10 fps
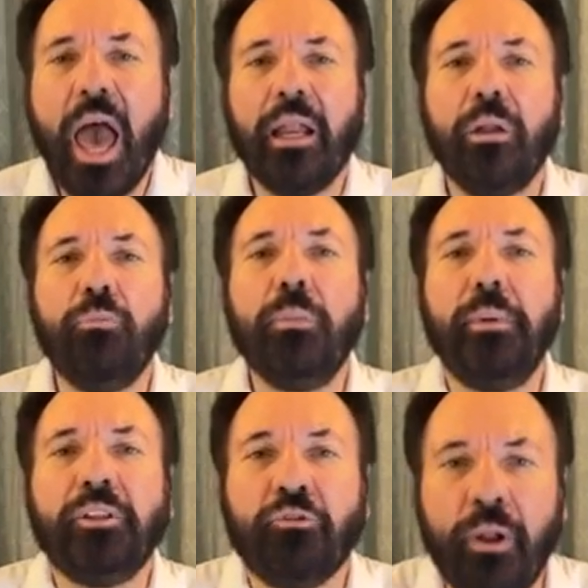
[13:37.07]
And it
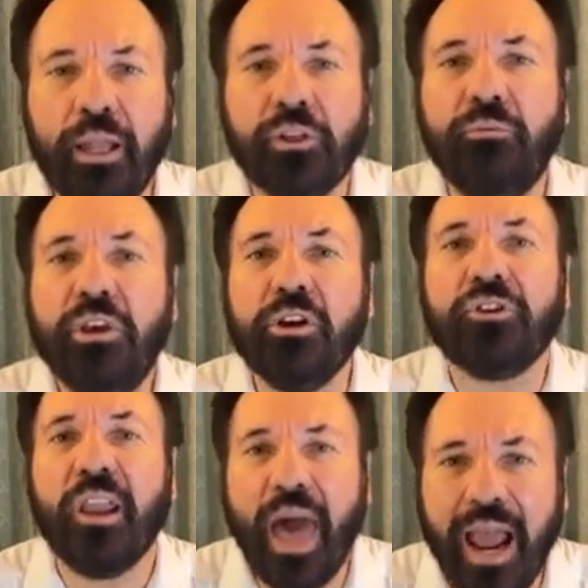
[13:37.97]
would be trillions of
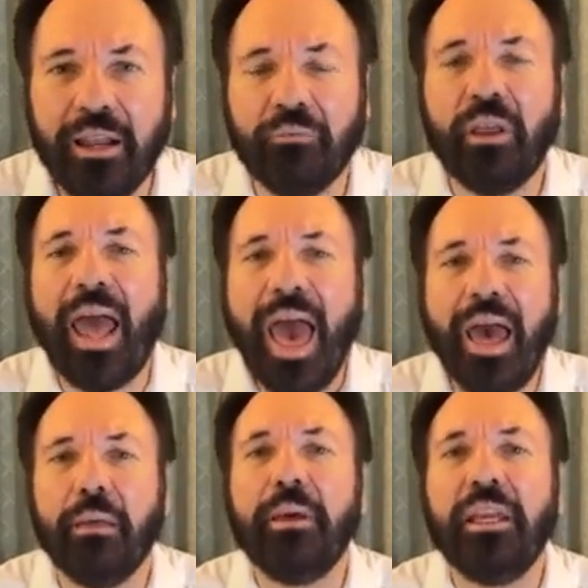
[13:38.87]
years later that
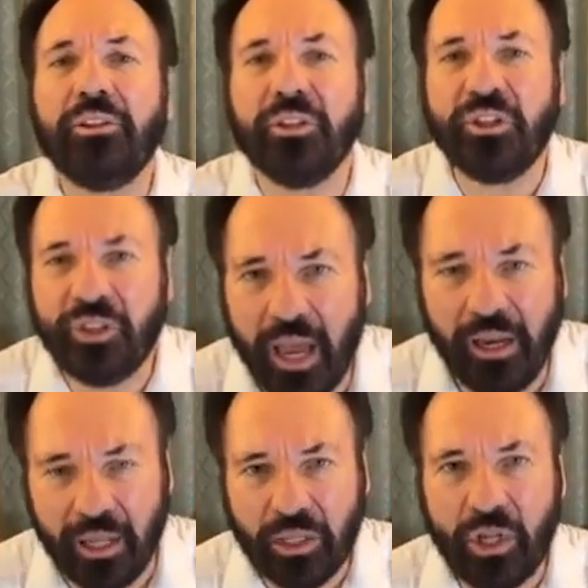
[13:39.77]
Adam and his
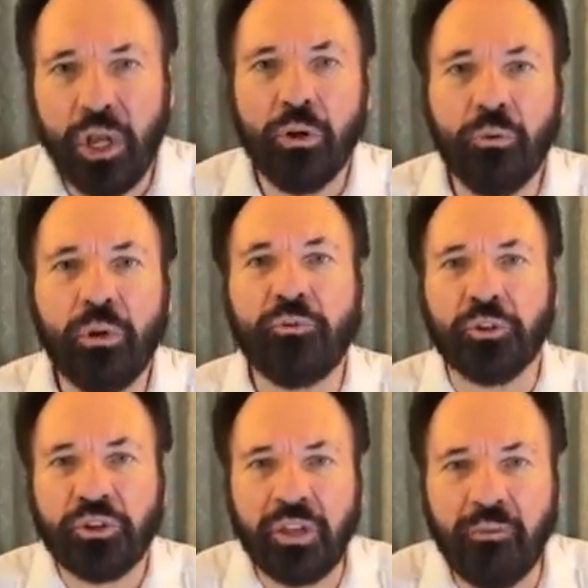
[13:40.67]
descendants would
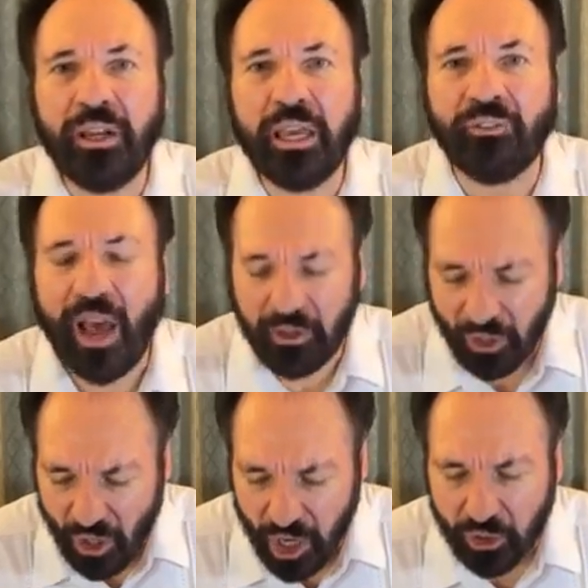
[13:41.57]
for
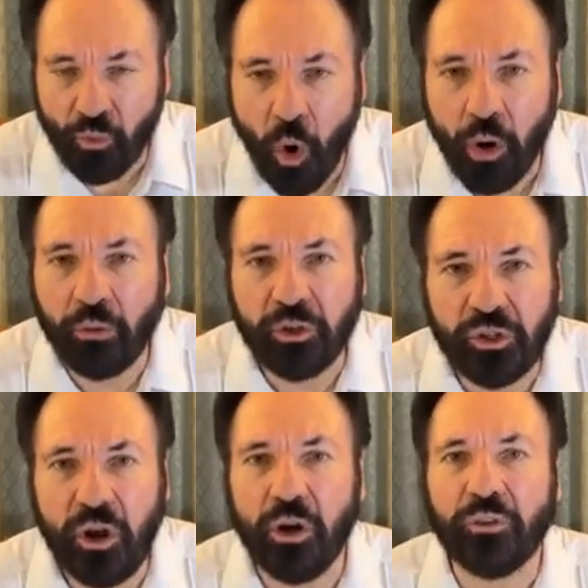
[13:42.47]
70,000 years walk
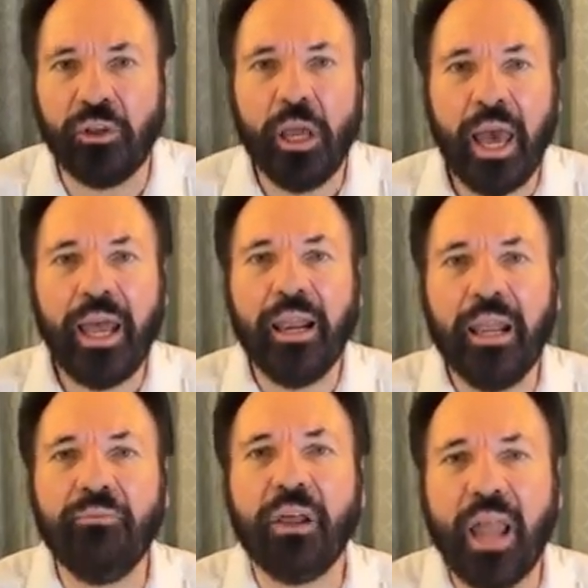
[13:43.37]
this earth
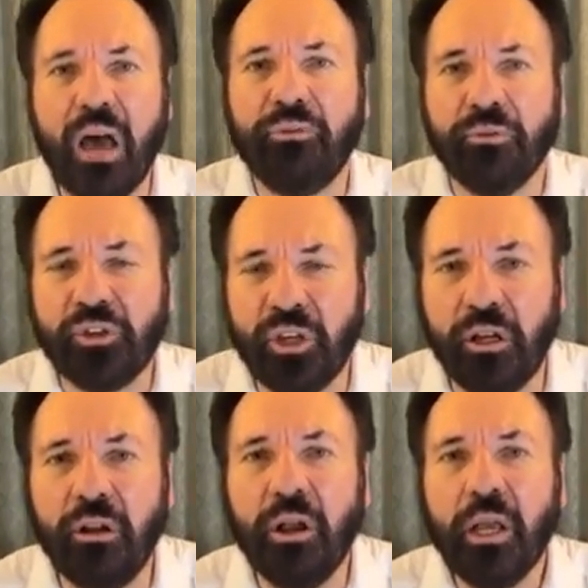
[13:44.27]
and live the life of
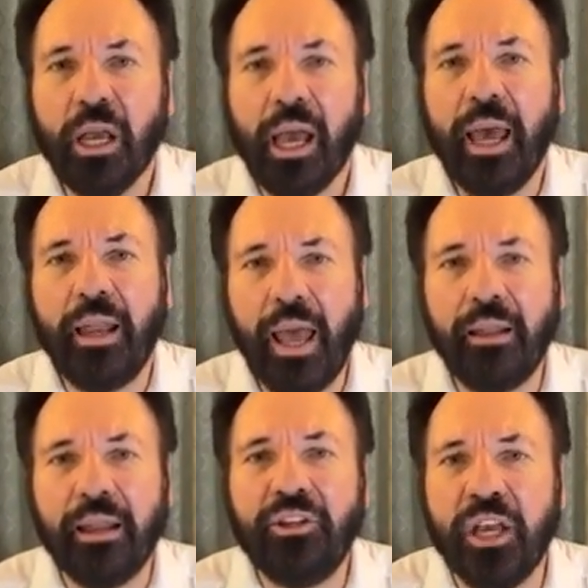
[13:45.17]
sin.
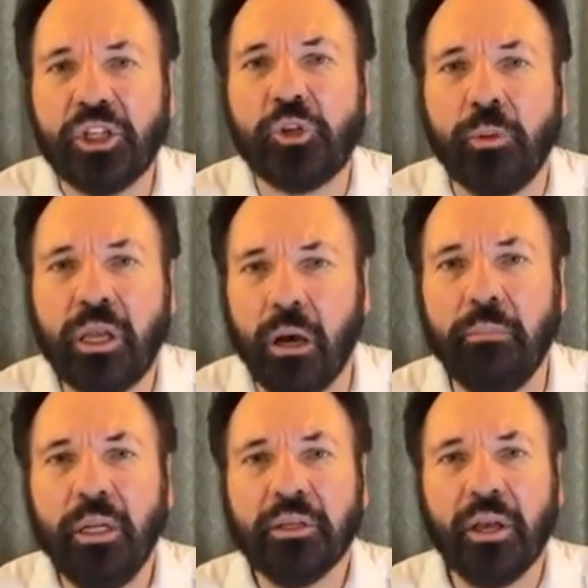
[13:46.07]
And that Jesus would
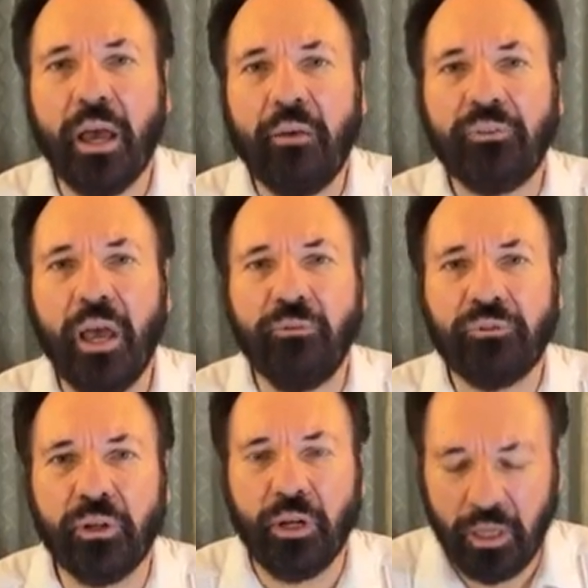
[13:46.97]
come
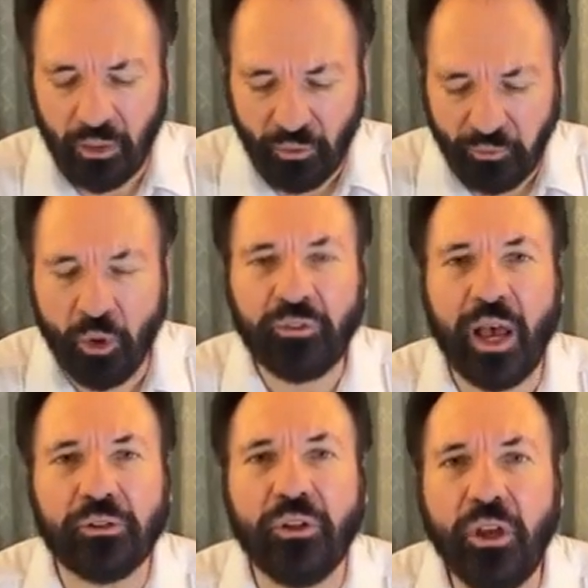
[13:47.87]
after
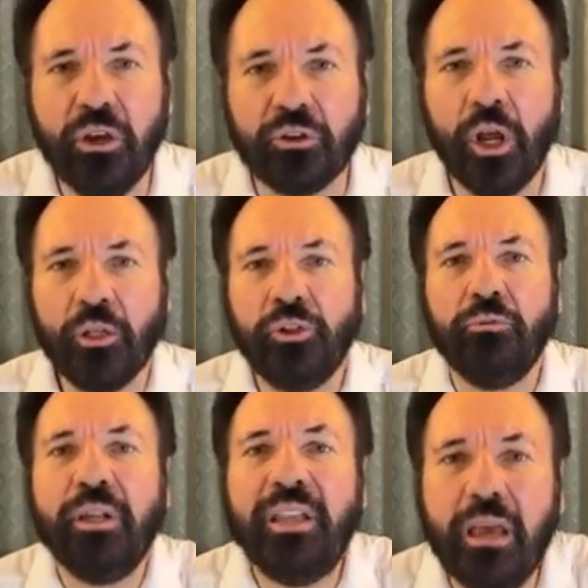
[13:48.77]
4,000 years
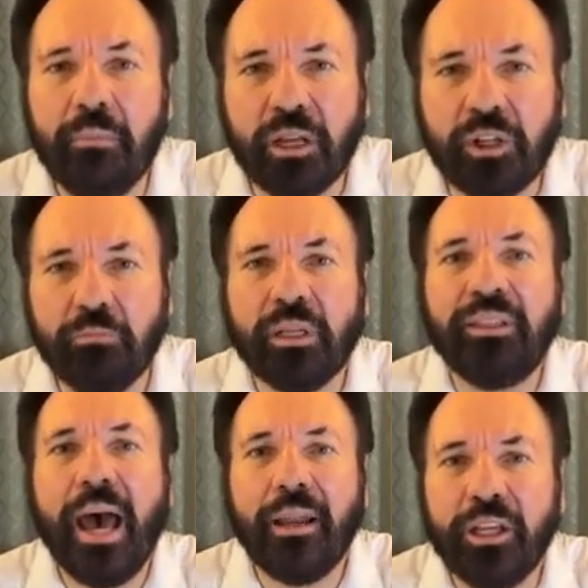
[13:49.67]
to redeem us.
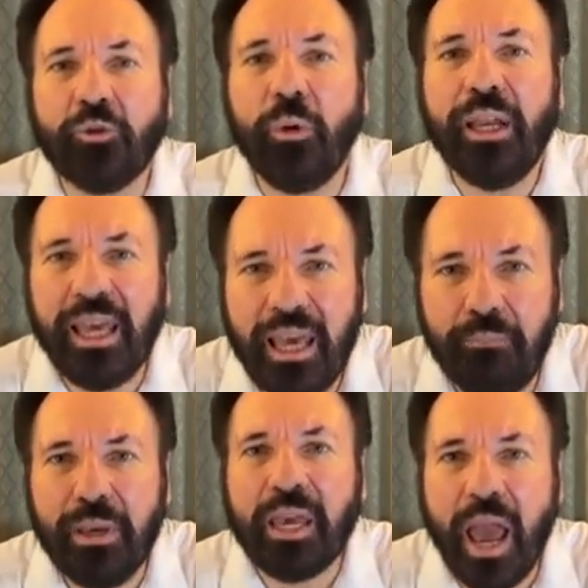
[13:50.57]
But that is when
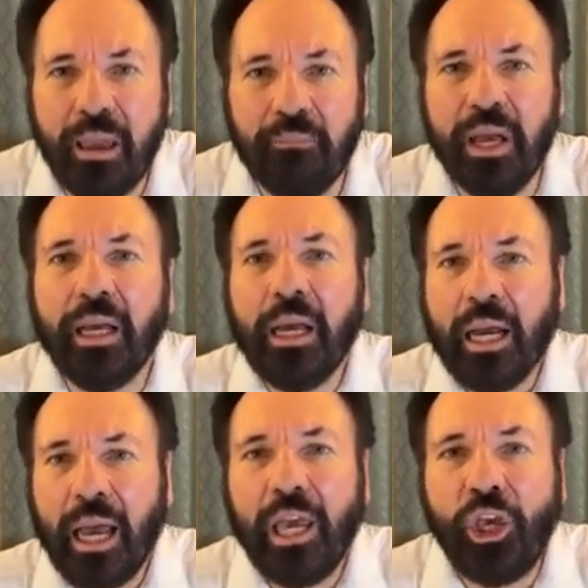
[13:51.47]
he became
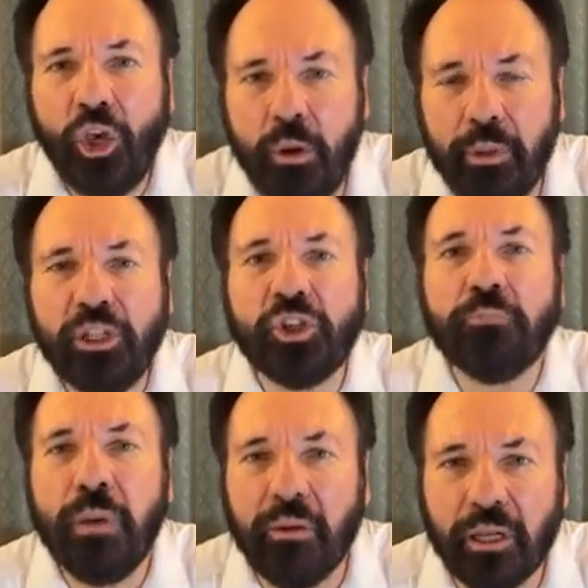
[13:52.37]
a human
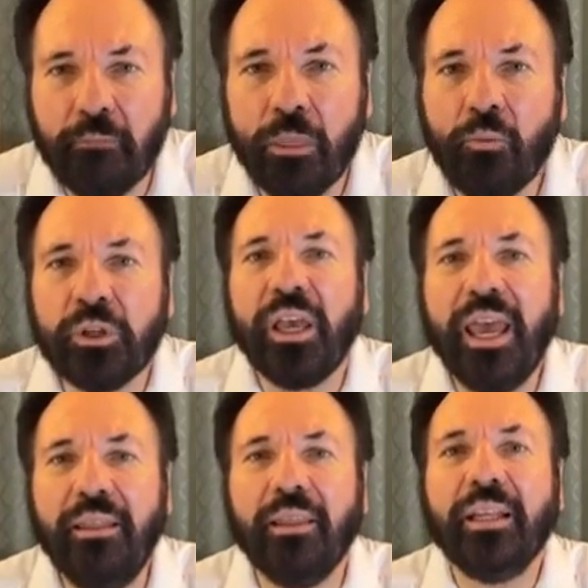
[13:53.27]
spirit,
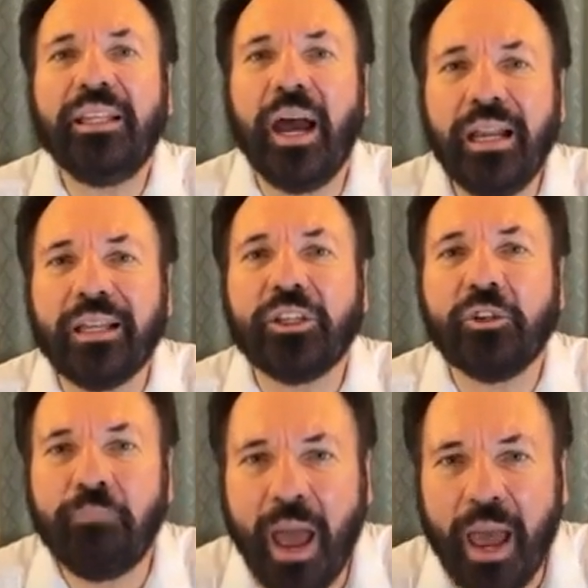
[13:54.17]
was in the
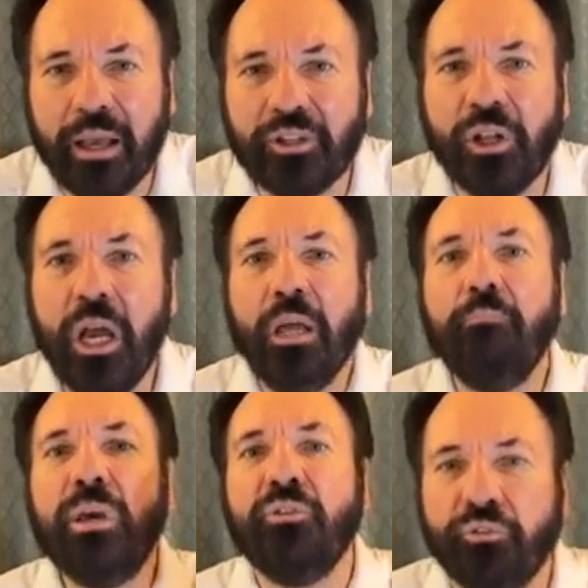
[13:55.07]
dateless past
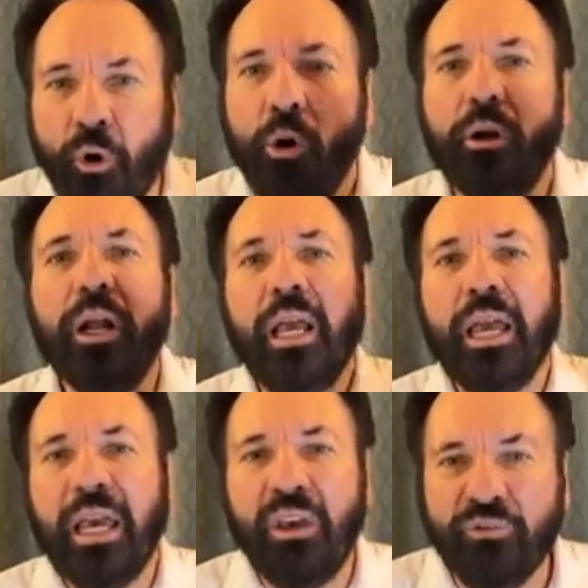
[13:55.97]
before
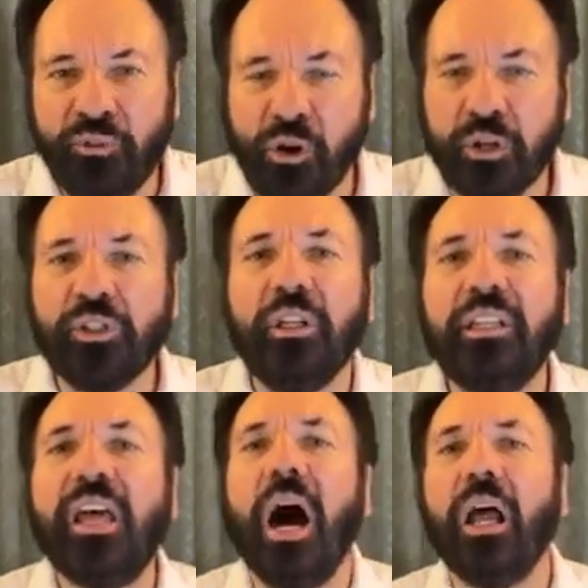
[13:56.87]
he
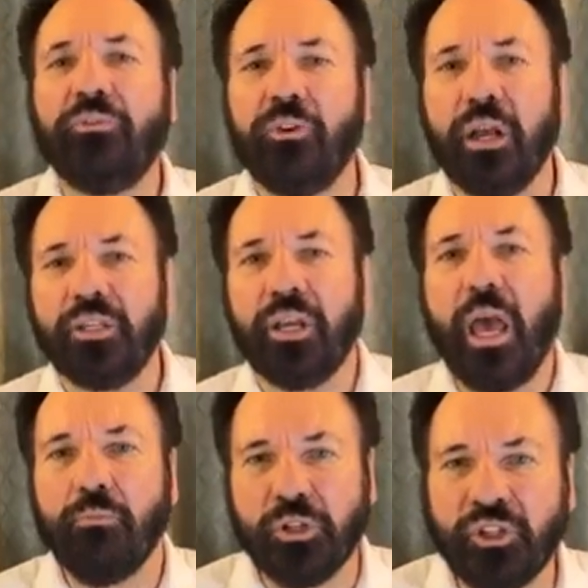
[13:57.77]
first died for us
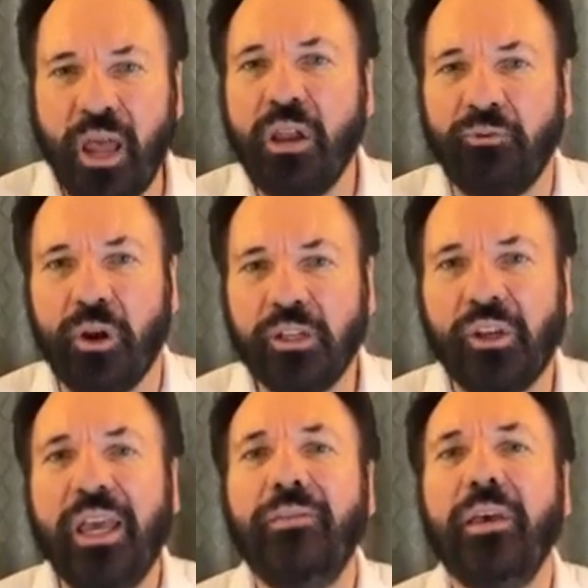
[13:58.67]
and was slain for
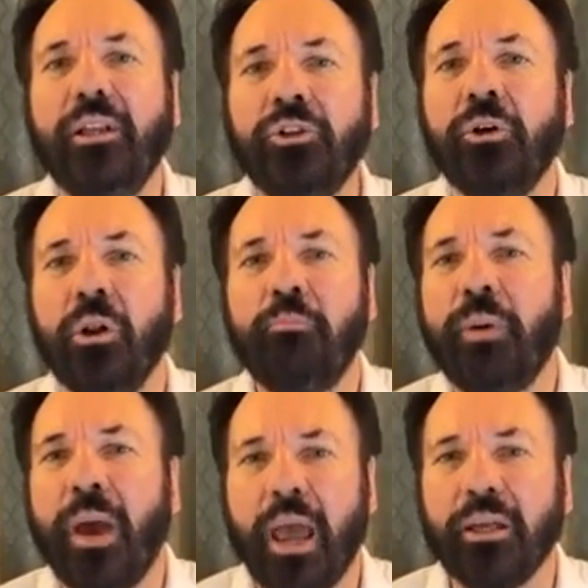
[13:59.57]
us in the
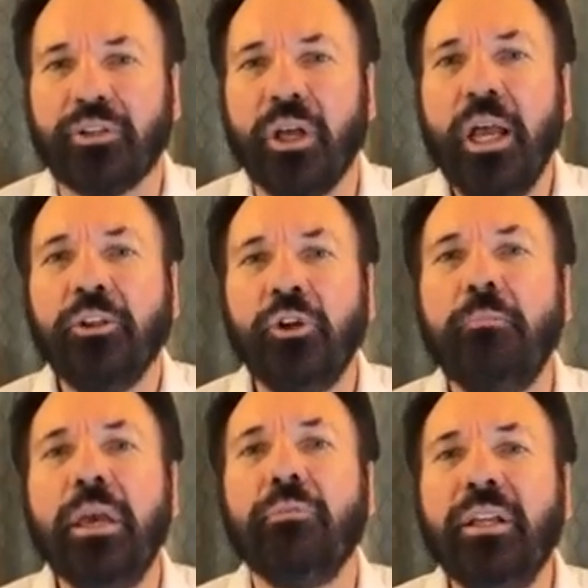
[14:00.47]
eternal past
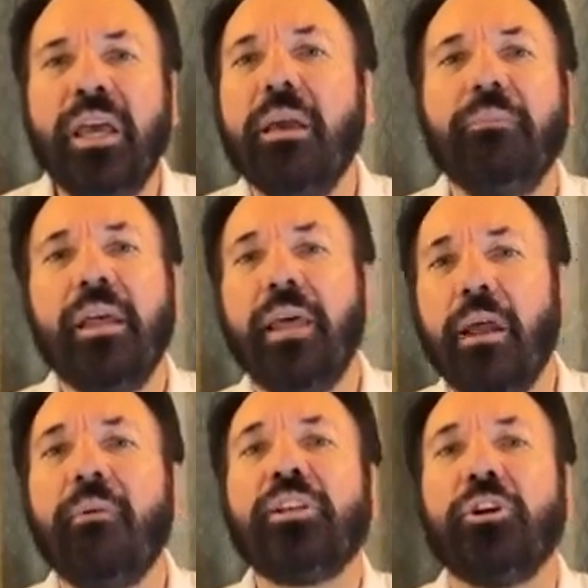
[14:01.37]
to be redeemed and
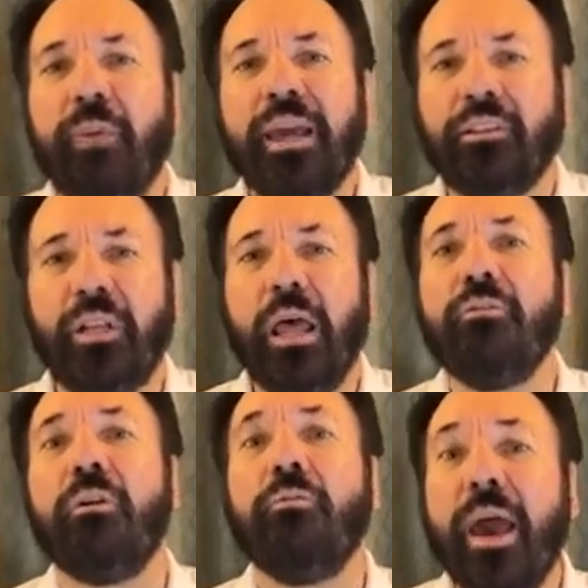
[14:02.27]
then resurrected
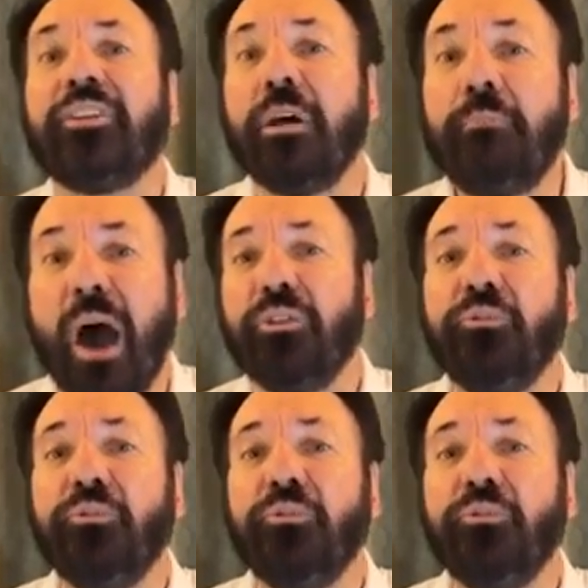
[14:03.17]
and raised up